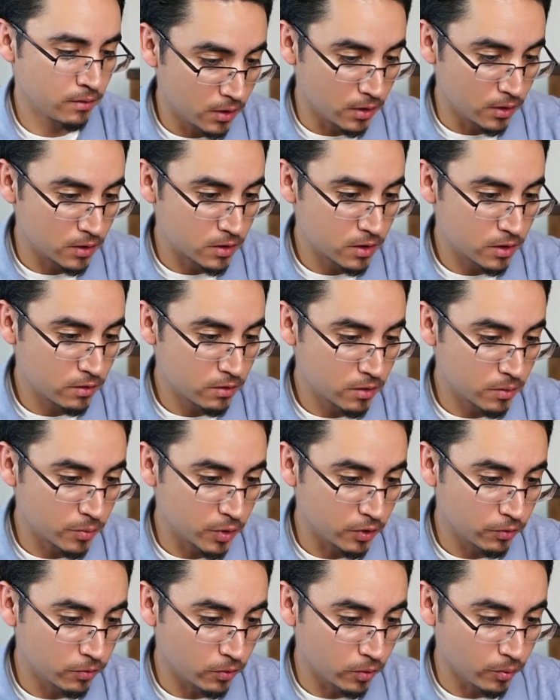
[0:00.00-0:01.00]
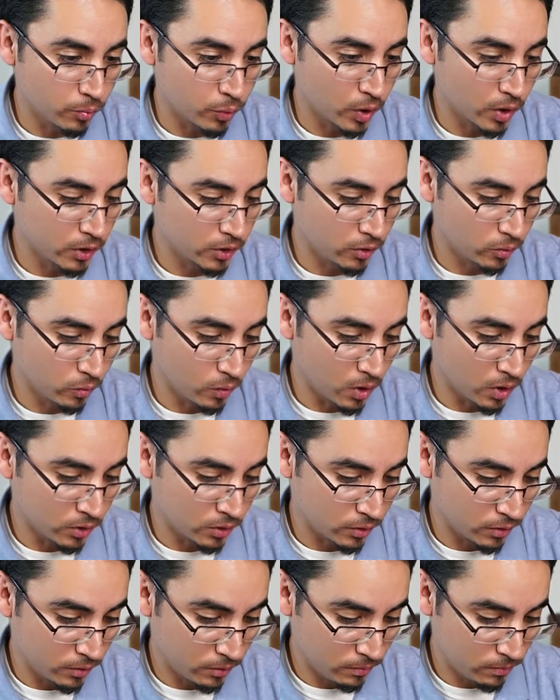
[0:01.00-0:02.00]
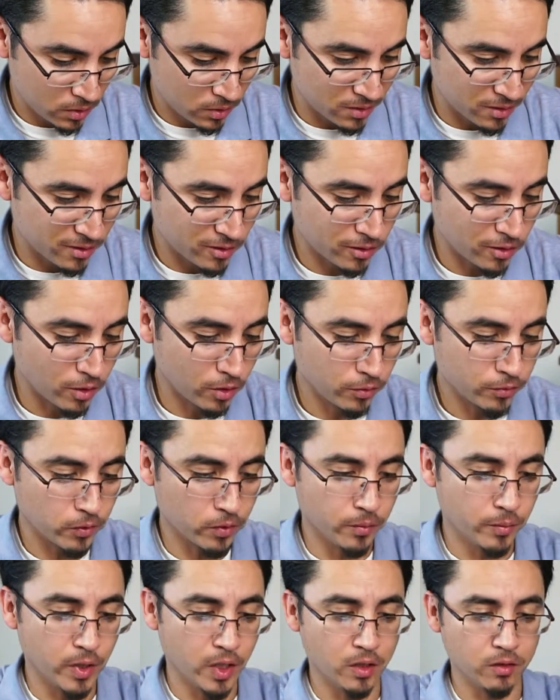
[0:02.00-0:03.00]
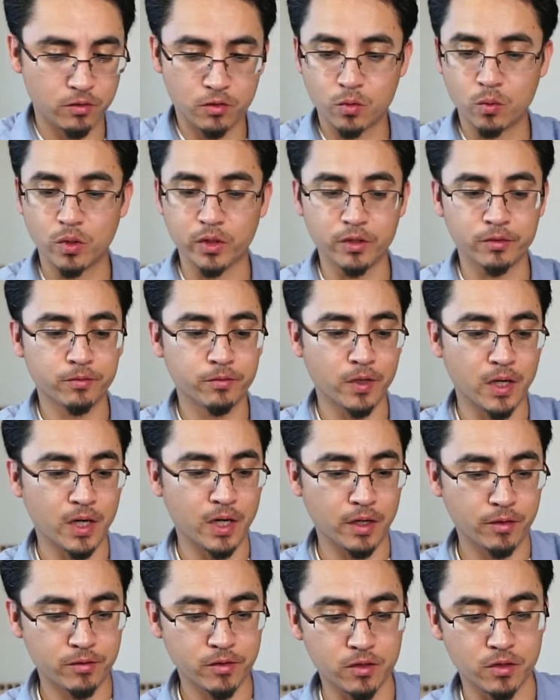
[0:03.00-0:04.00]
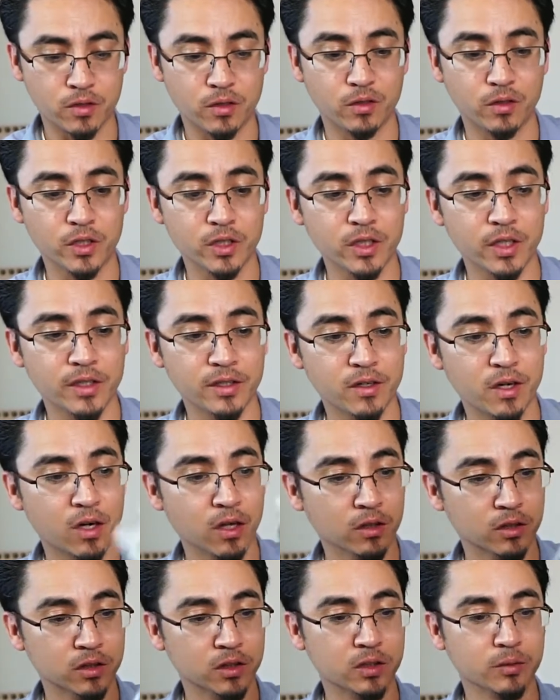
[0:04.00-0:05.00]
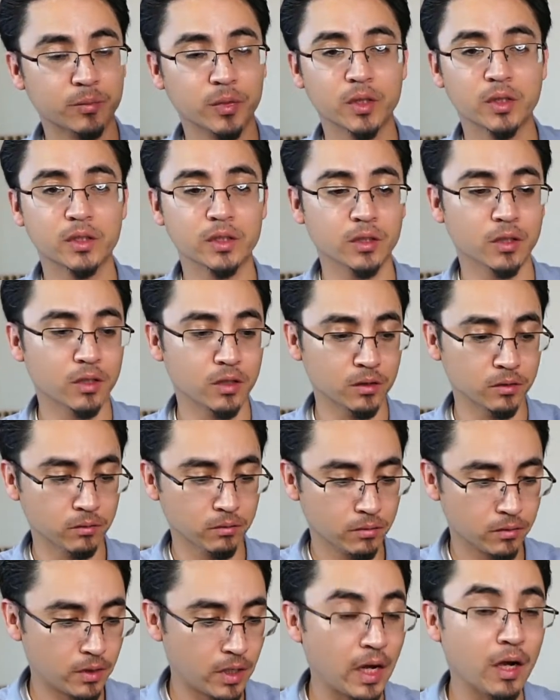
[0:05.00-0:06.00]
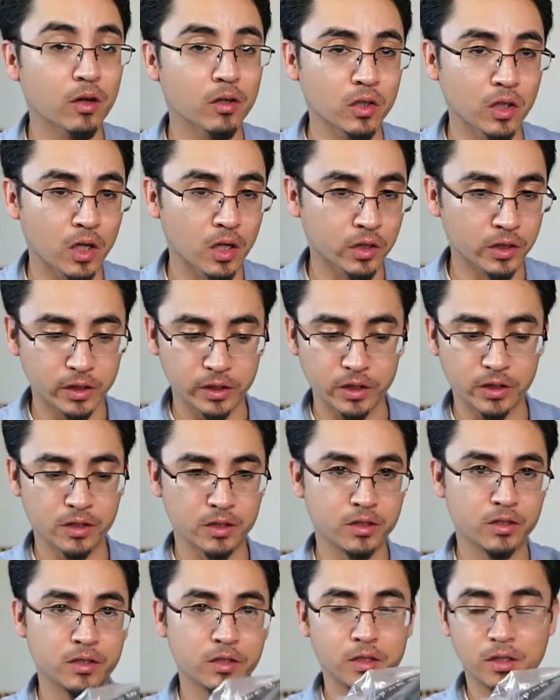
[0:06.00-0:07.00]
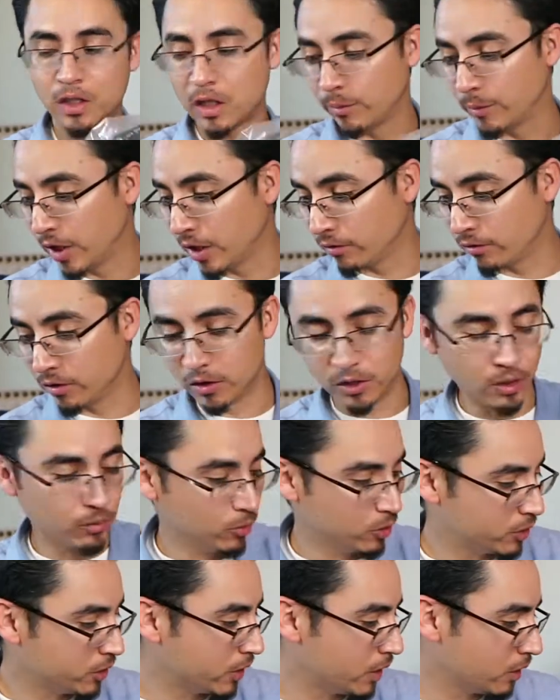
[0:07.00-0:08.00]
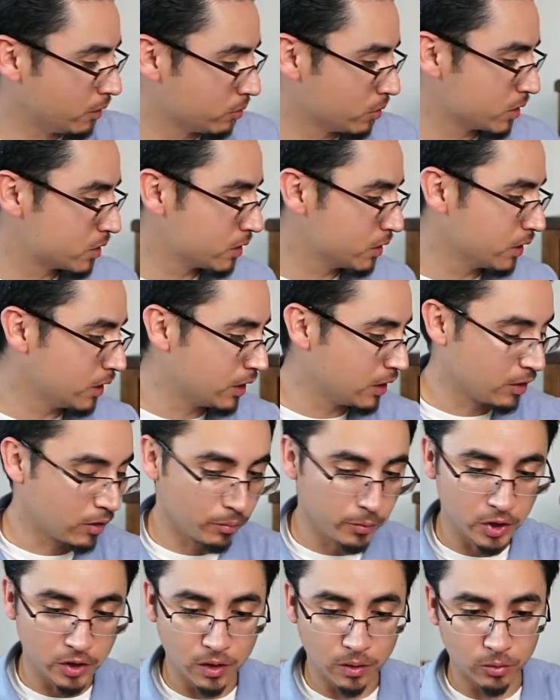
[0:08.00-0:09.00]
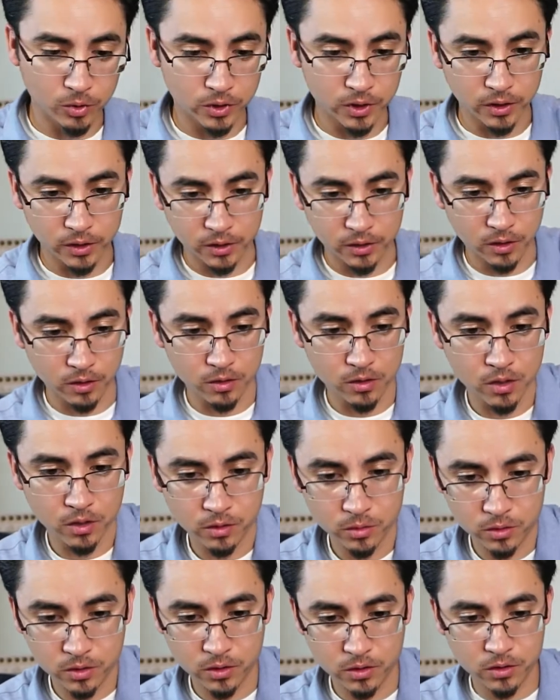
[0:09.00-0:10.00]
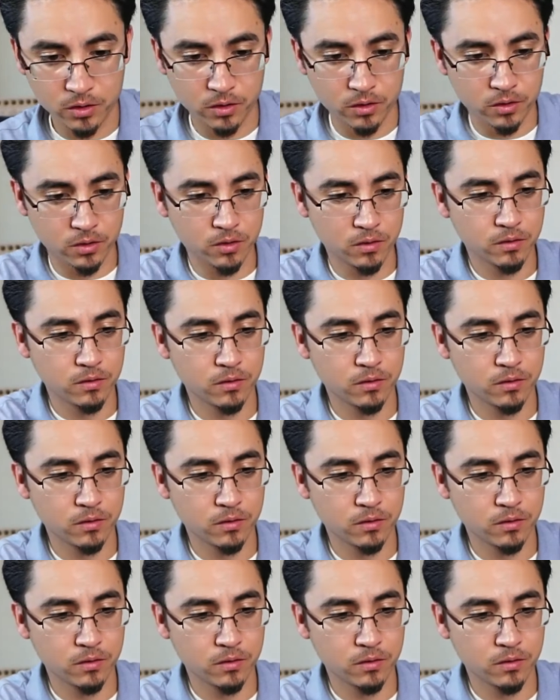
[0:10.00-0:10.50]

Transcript: And it seems to be for a pressure washer. So they're going for about $25, $38 depending on how long it is. I'm going to have to double check. Once again, I'll be double checking all the hoses.